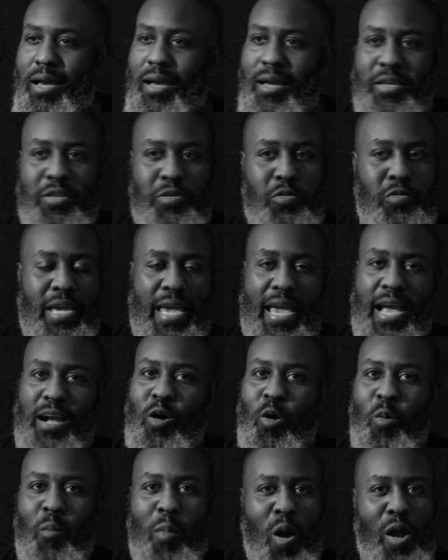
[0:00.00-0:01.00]
You can't
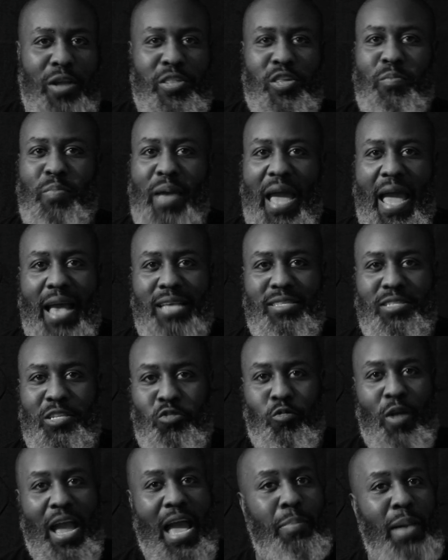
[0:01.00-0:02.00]
go marching past the
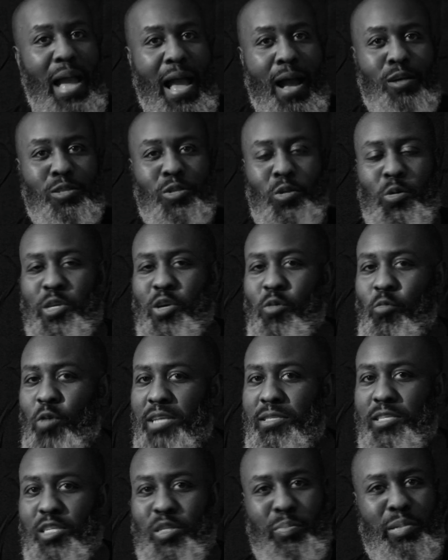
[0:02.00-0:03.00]
trap house on your
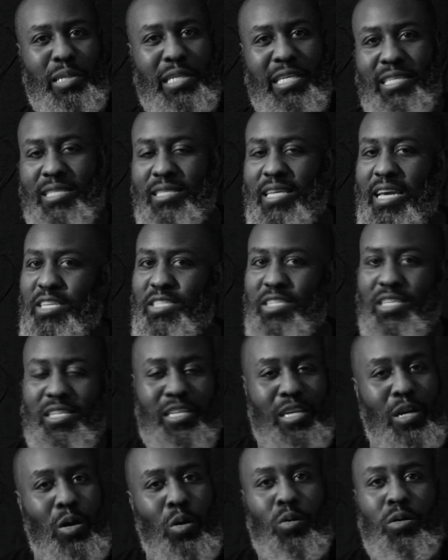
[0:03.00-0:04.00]
way to the police station
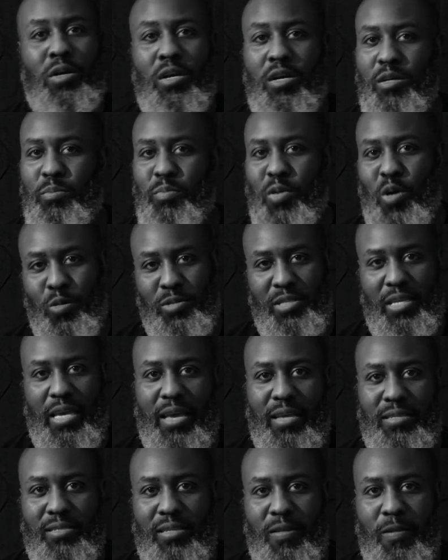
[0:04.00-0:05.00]
and go
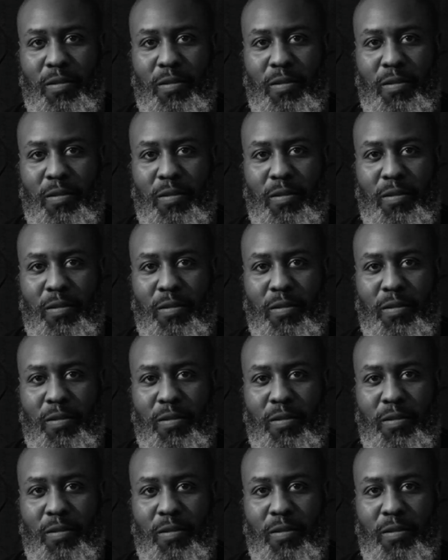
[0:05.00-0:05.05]
protest.